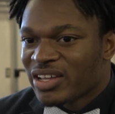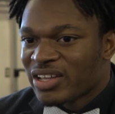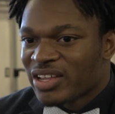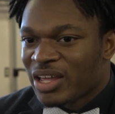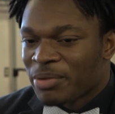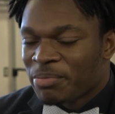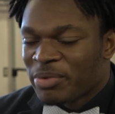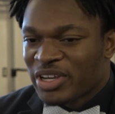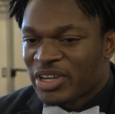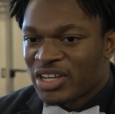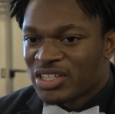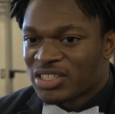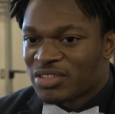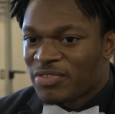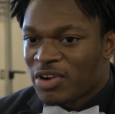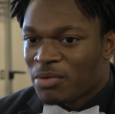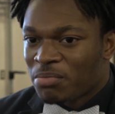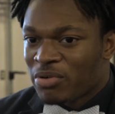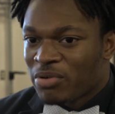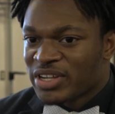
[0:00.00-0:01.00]
like because of
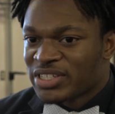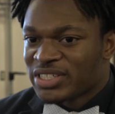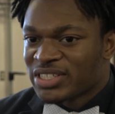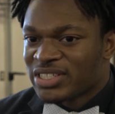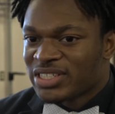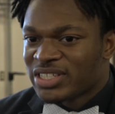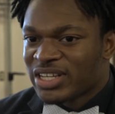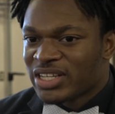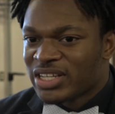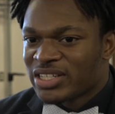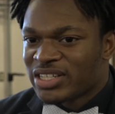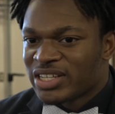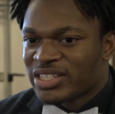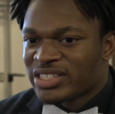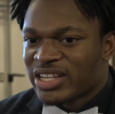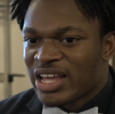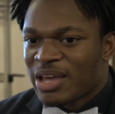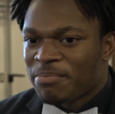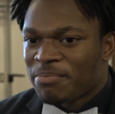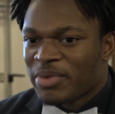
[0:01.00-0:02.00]
our presence does
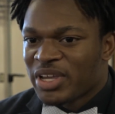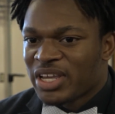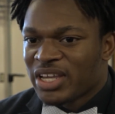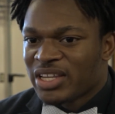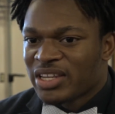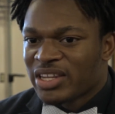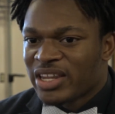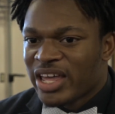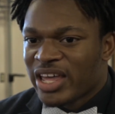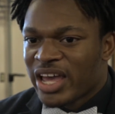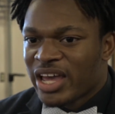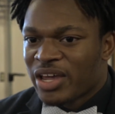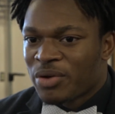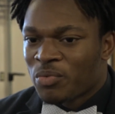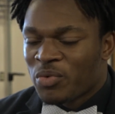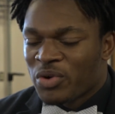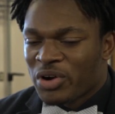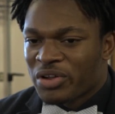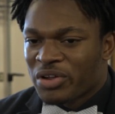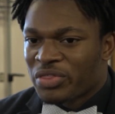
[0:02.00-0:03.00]
that mean that
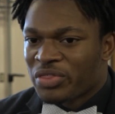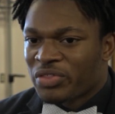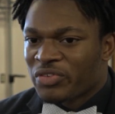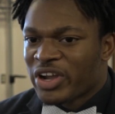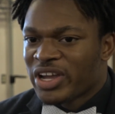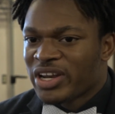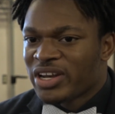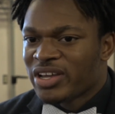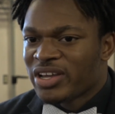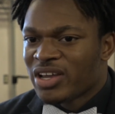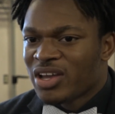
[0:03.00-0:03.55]
we're a threat